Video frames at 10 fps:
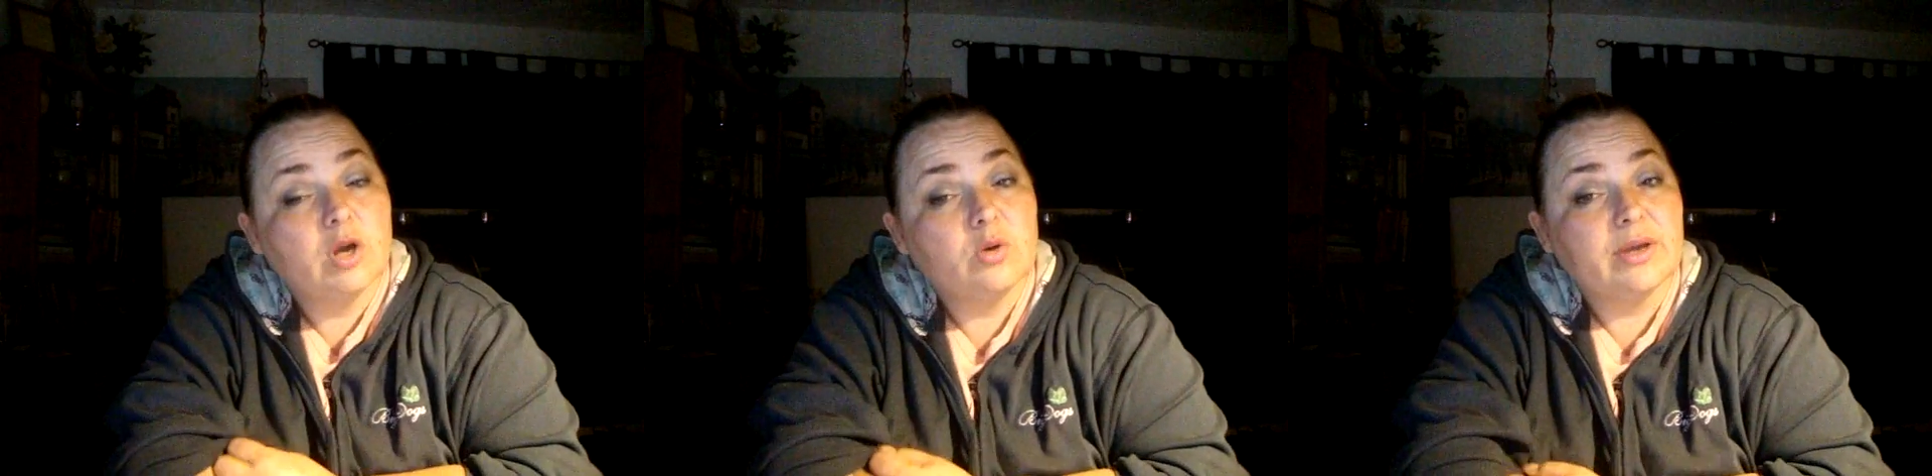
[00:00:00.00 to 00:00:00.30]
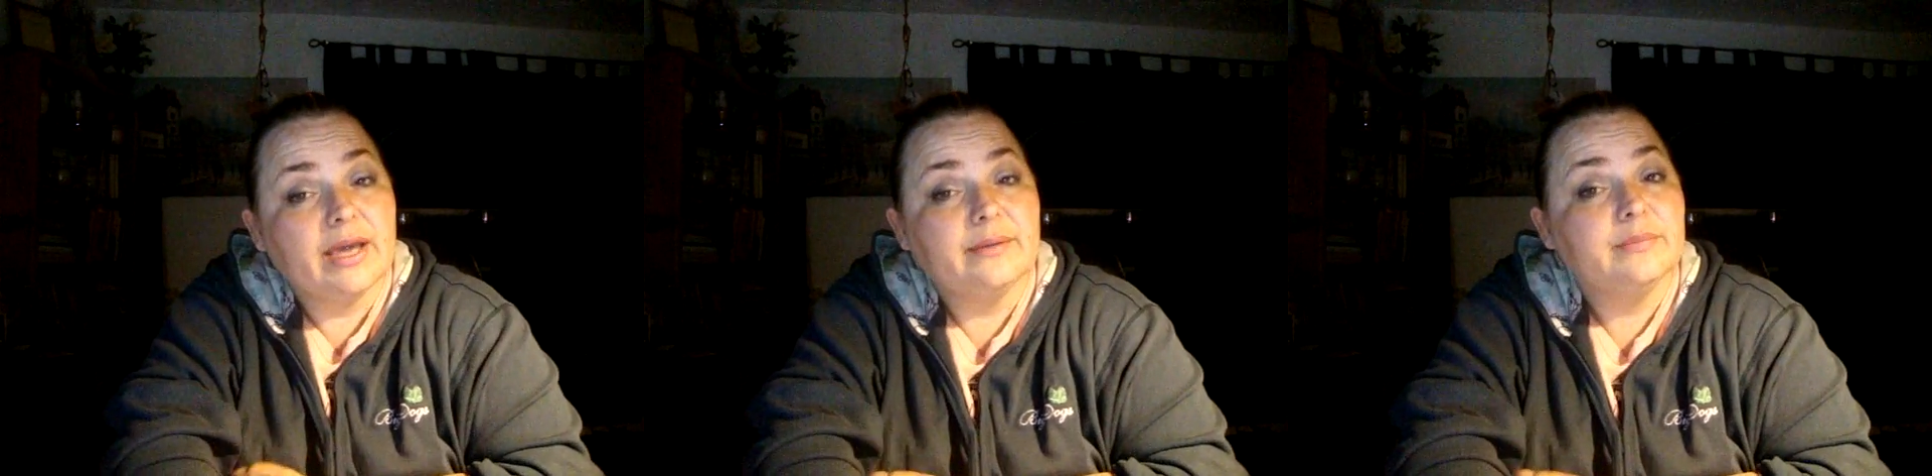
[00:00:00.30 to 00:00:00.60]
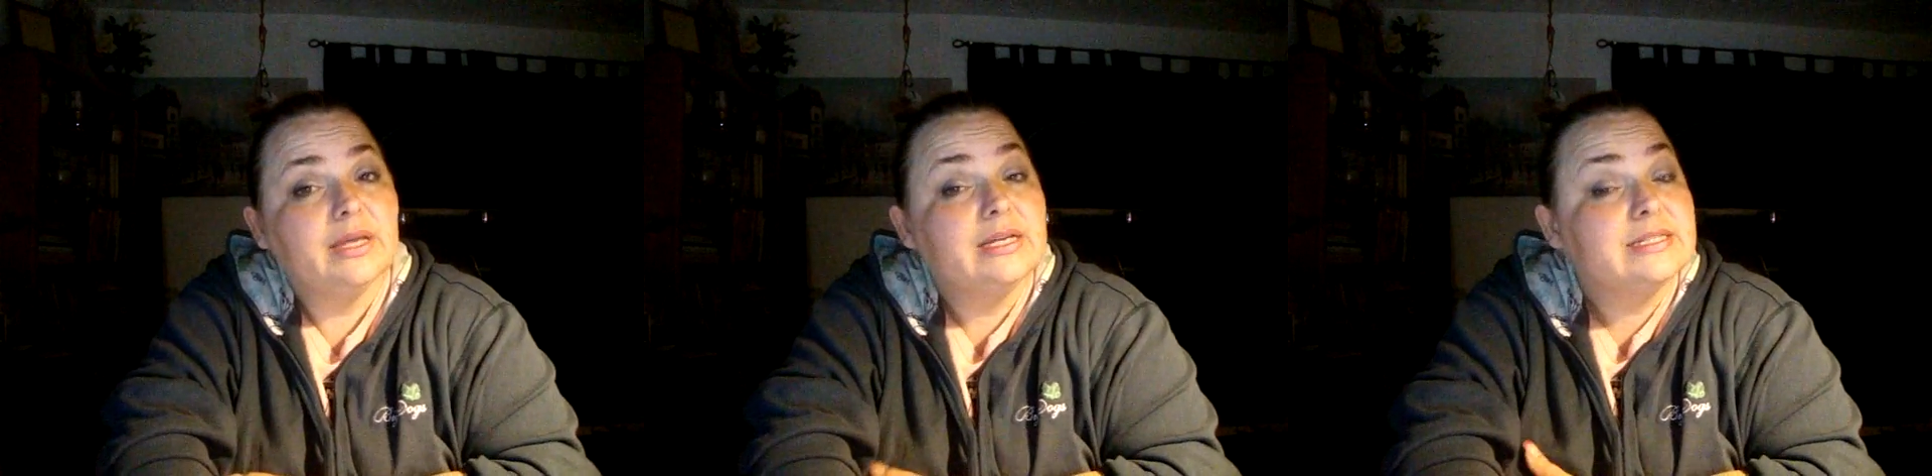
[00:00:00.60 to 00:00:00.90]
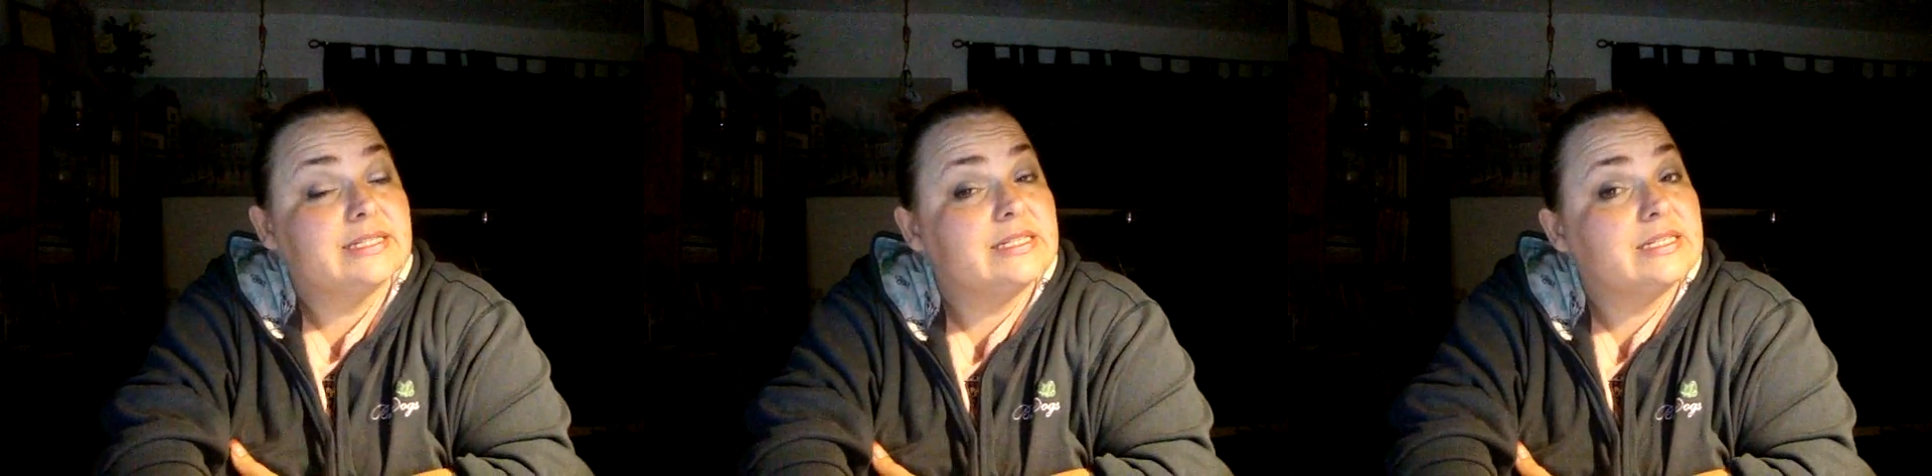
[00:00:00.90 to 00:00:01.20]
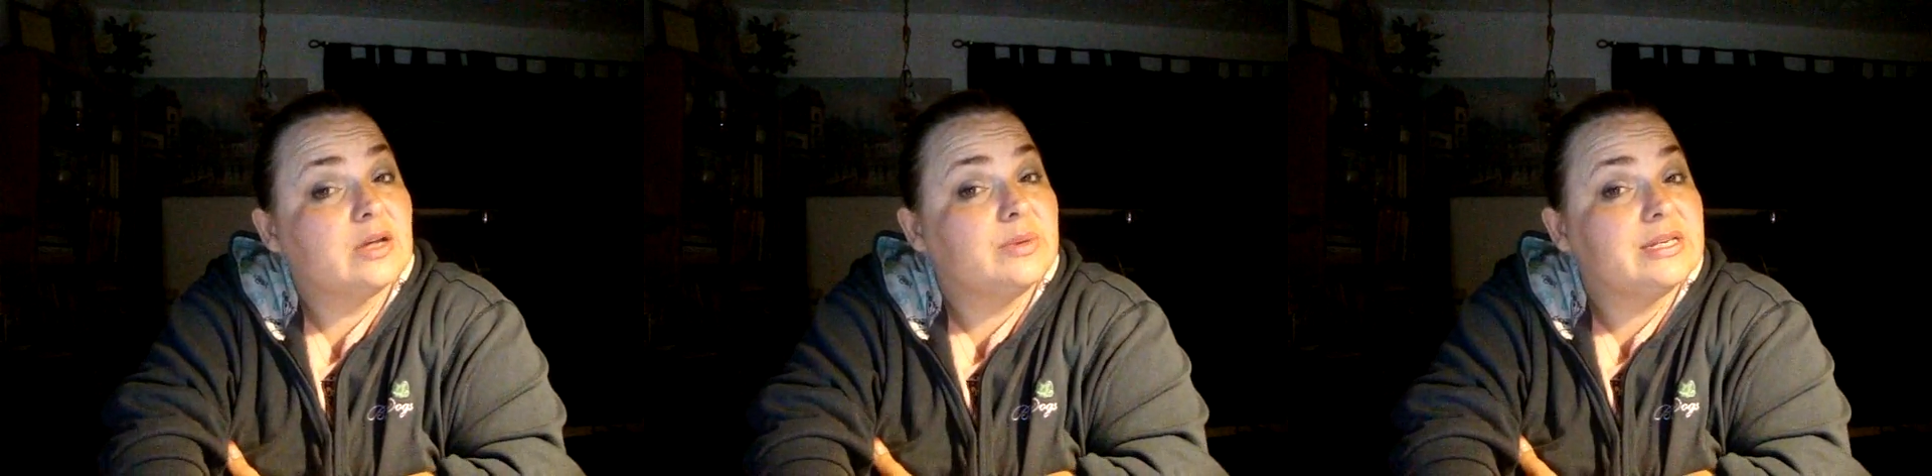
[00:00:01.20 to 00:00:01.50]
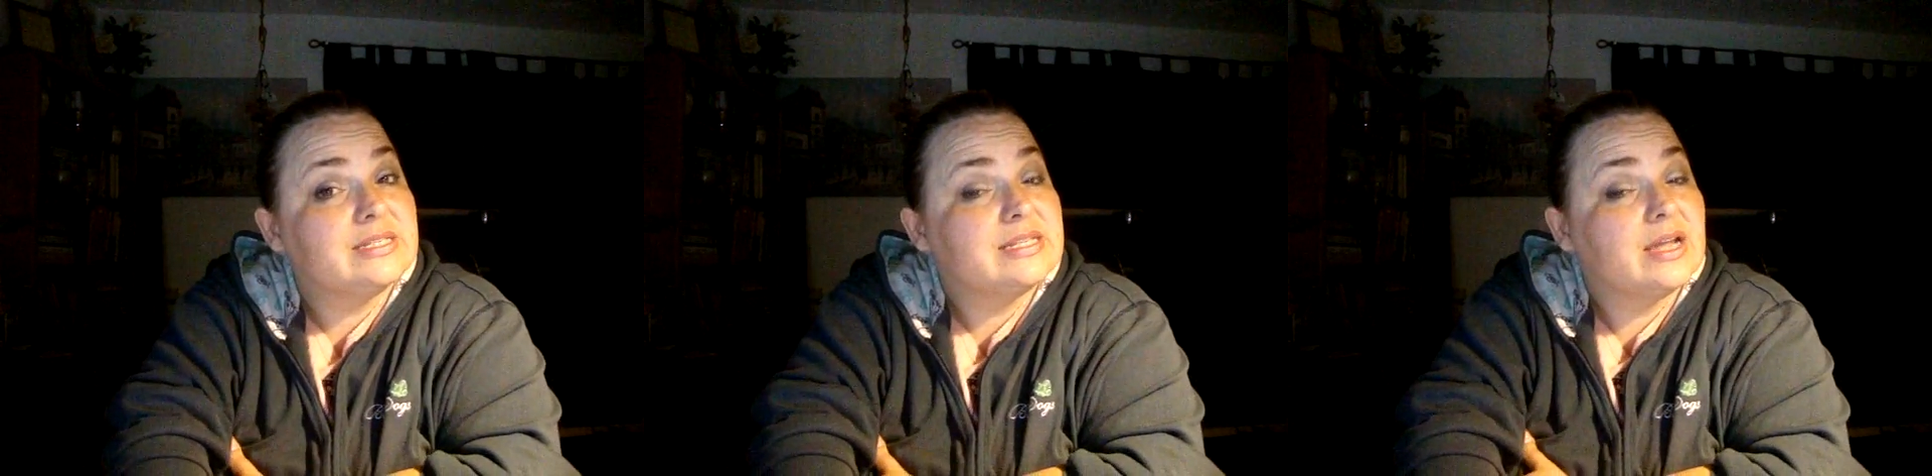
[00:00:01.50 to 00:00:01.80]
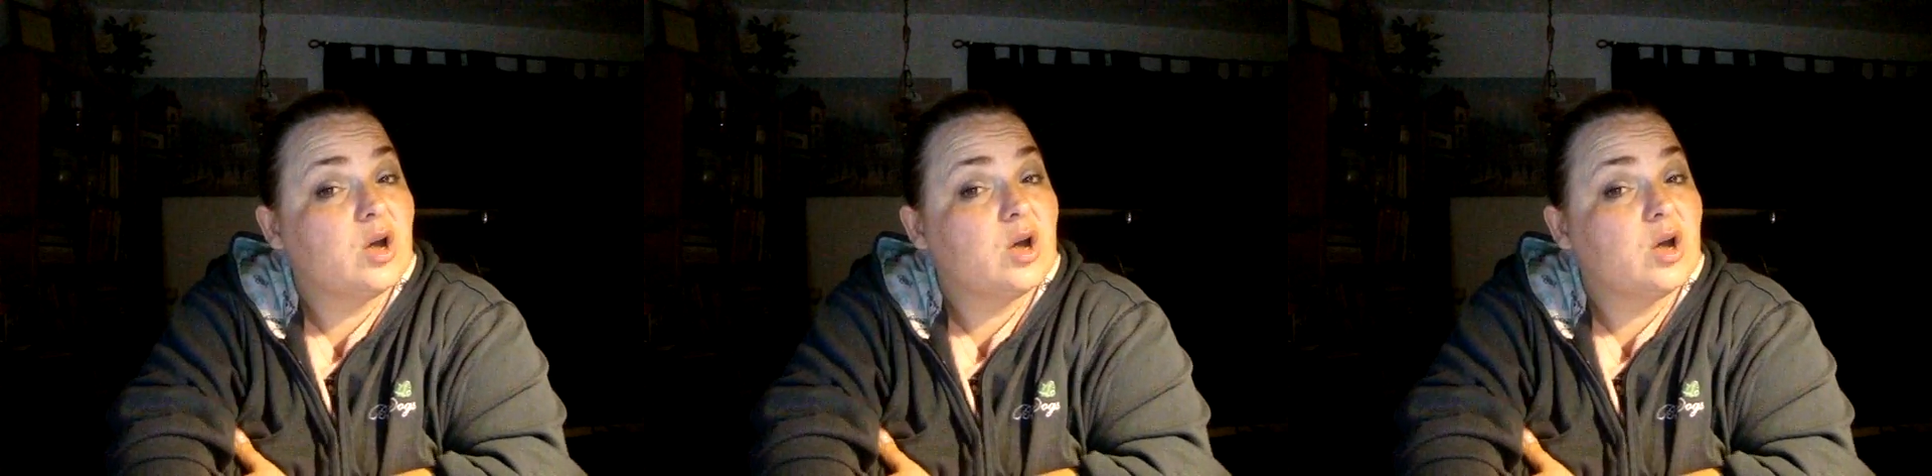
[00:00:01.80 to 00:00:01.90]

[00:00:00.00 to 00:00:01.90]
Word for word: Okay. Didn't tell me to stay